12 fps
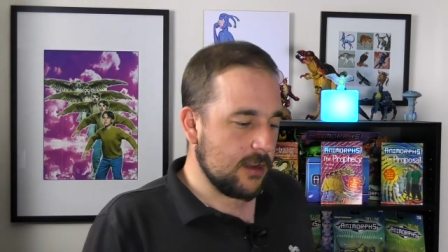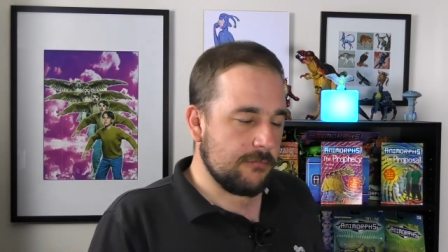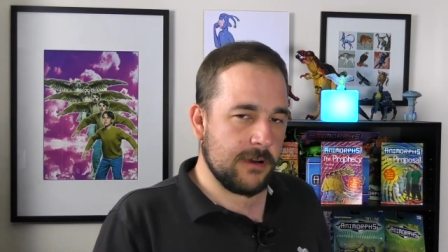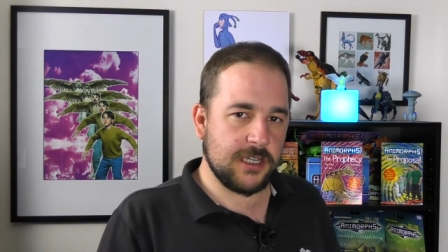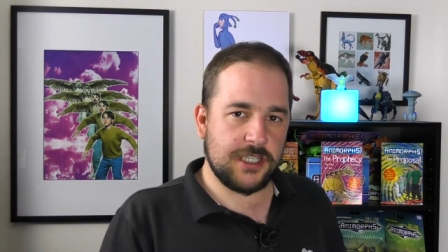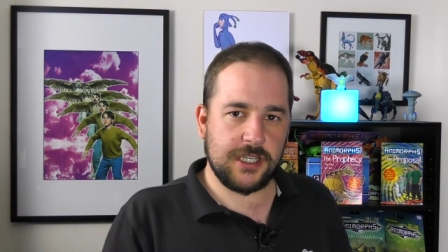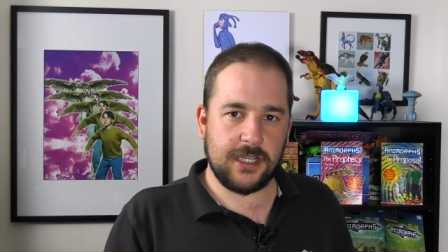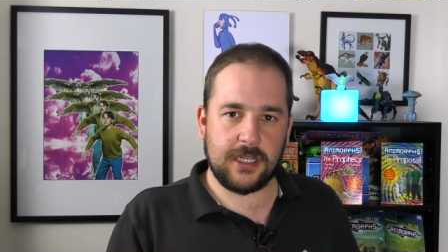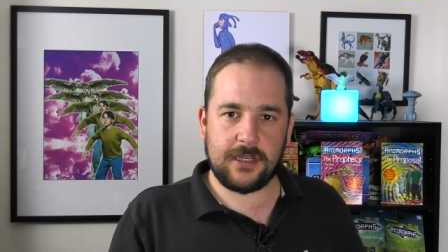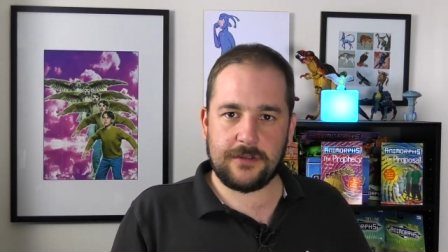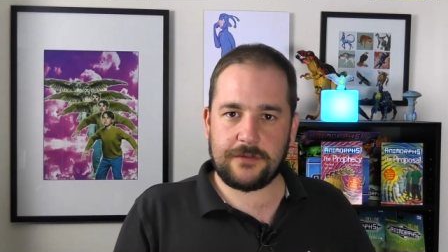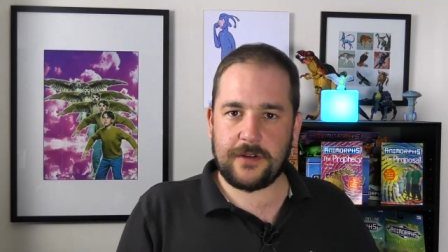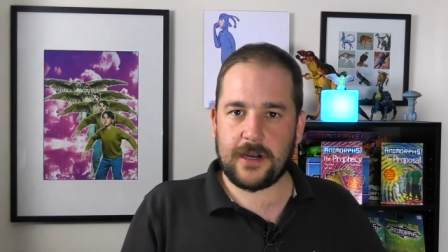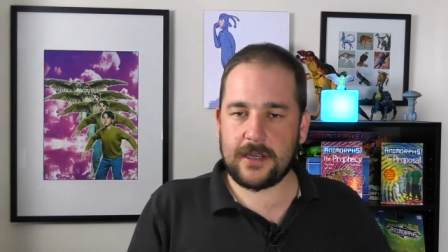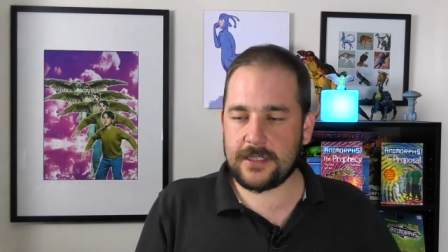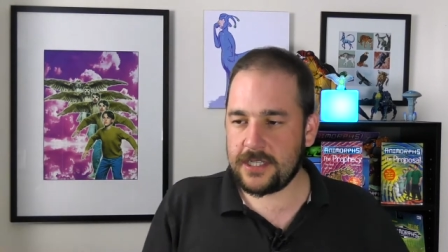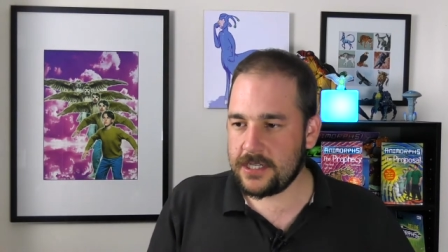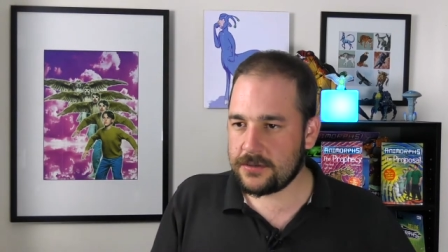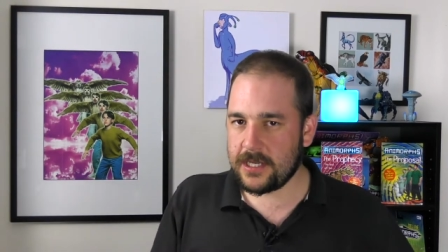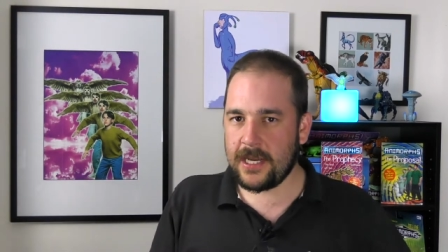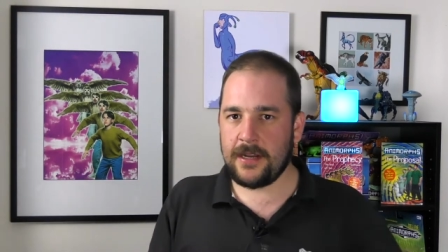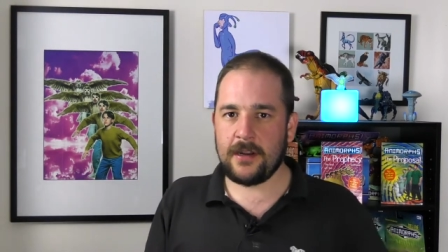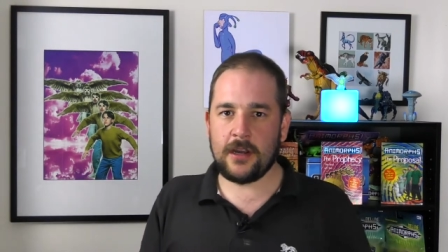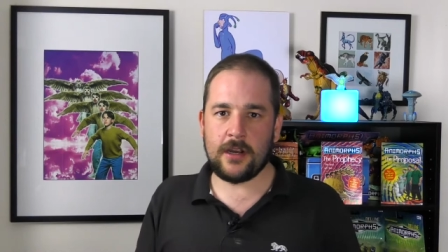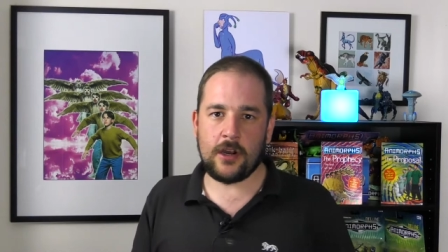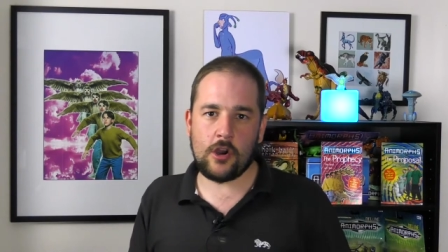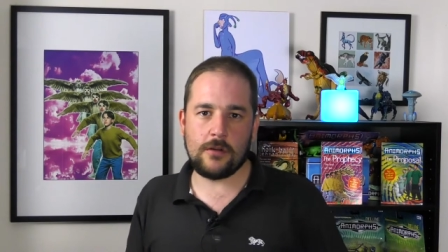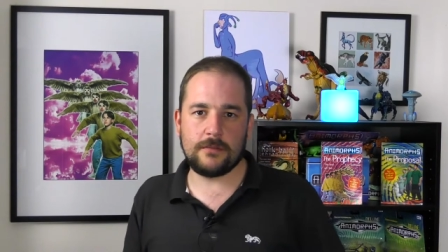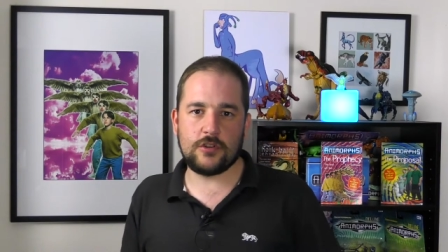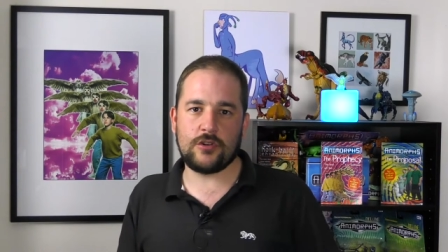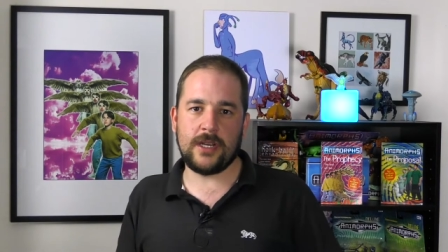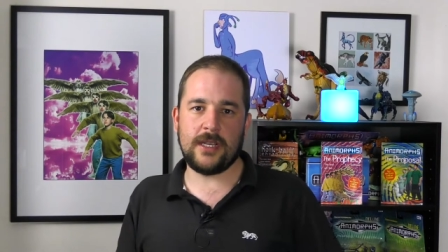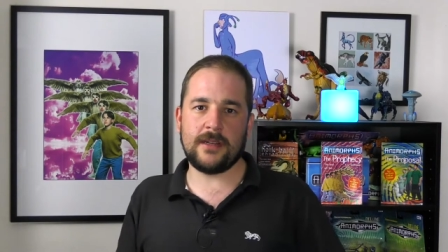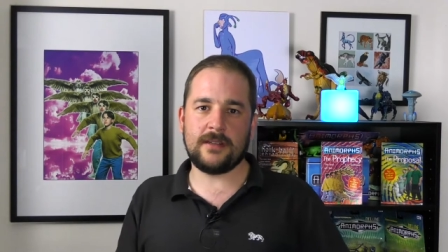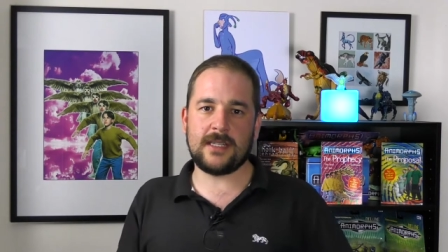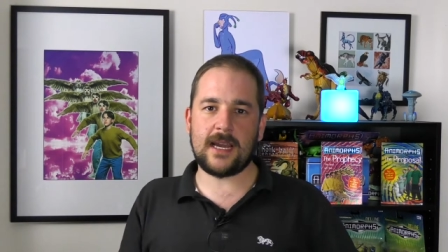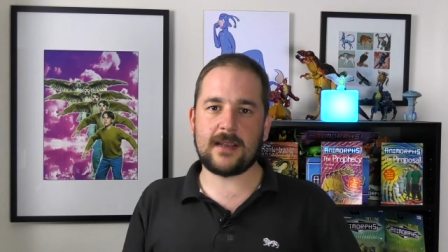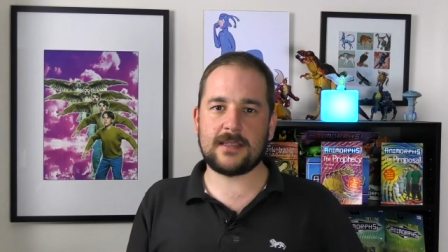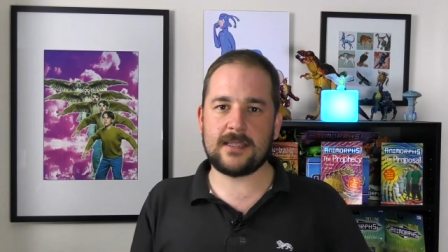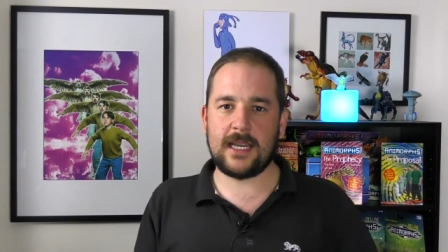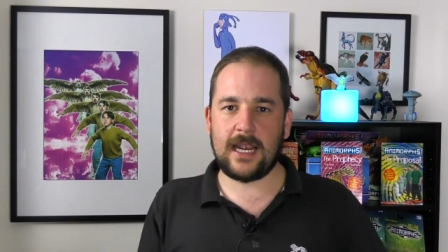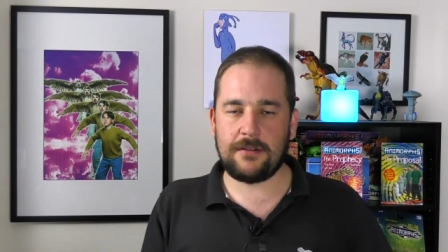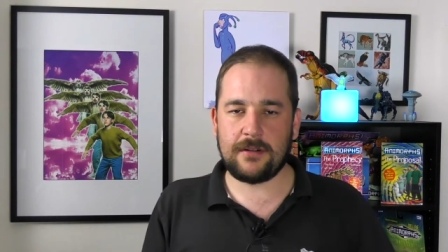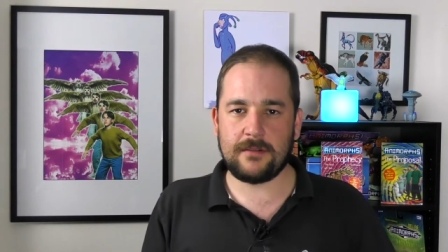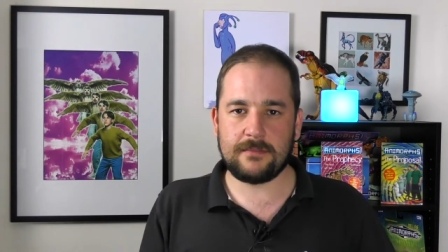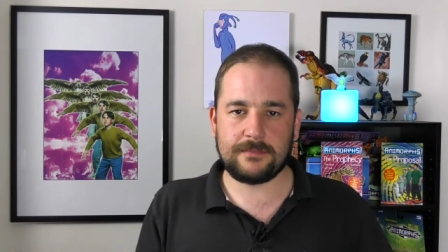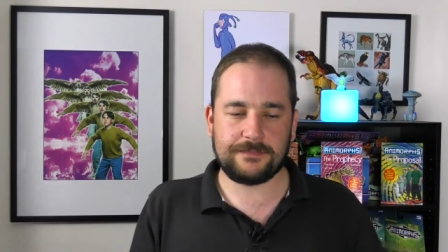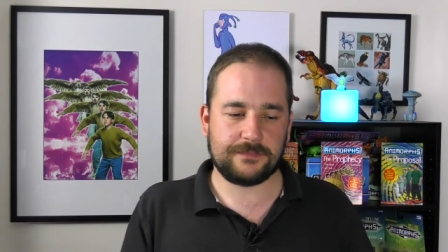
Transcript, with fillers: where she she's in her home tree and Dak's there and